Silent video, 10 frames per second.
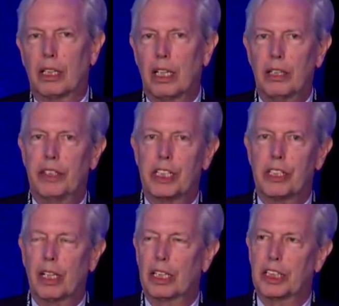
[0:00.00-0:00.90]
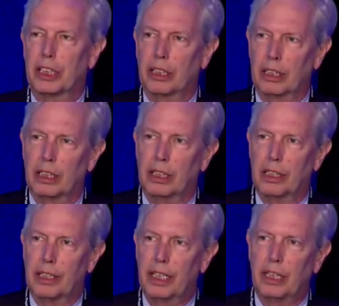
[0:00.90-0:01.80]
kind of an astonishing
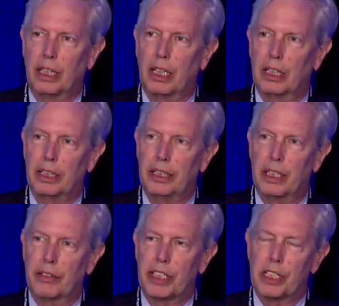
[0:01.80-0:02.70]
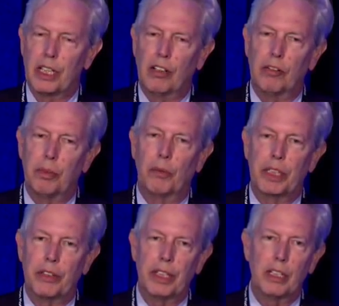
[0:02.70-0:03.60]
thing in and of itself, but when
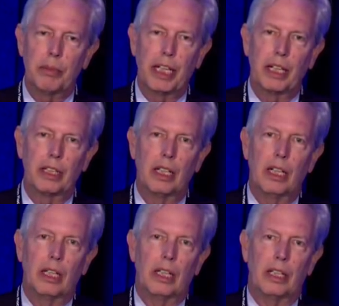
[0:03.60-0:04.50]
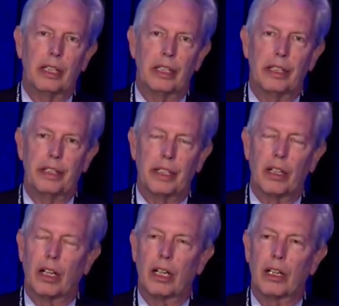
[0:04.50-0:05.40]
you think about it,
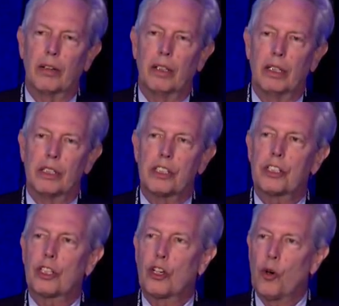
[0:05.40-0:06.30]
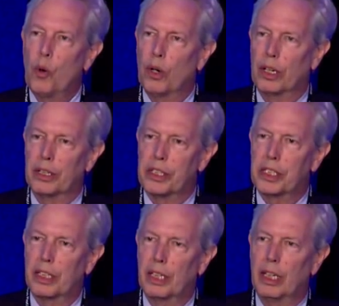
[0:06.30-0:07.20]
there are scores
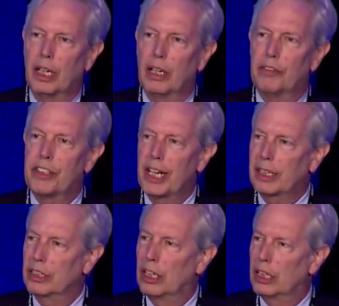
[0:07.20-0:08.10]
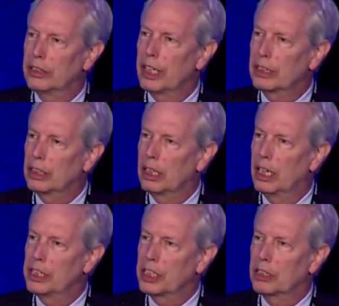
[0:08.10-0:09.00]
of techno
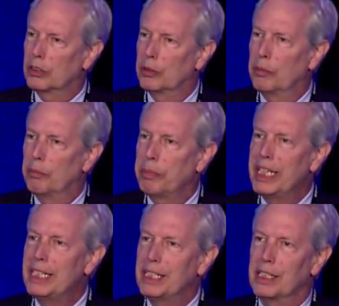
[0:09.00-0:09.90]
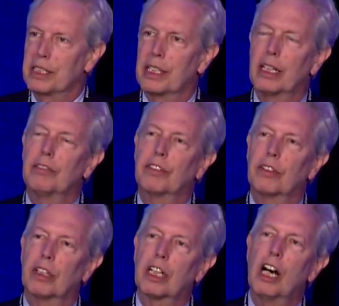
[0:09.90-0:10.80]
technological pieces that have
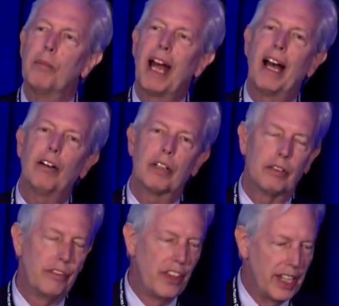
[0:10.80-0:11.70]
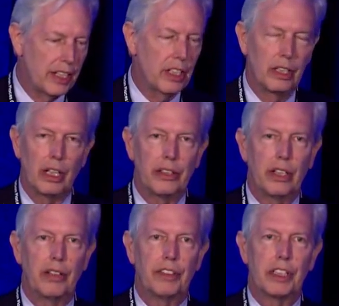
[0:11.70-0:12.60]
come out of this and other
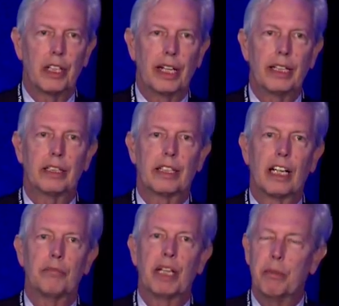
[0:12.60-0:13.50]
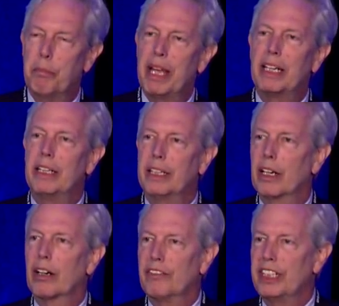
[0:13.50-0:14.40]
efforts like it that have been embedded in
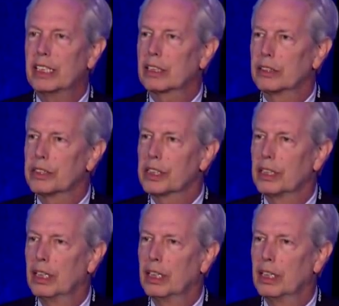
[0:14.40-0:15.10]
our vehicles.